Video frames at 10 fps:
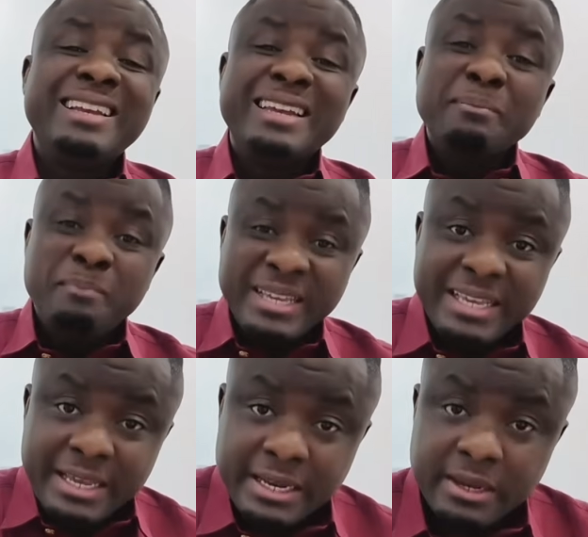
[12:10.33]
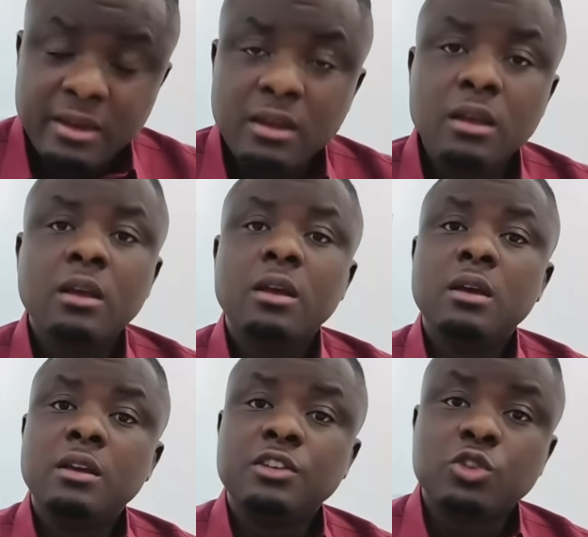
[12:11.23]
The beginning
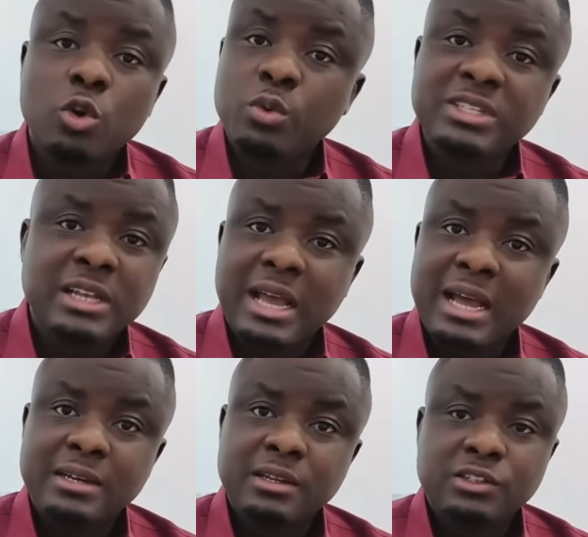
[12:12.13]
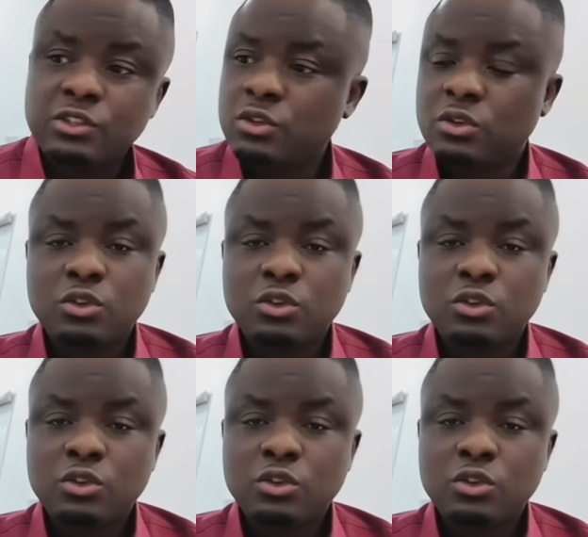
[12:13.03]
is always the hardest.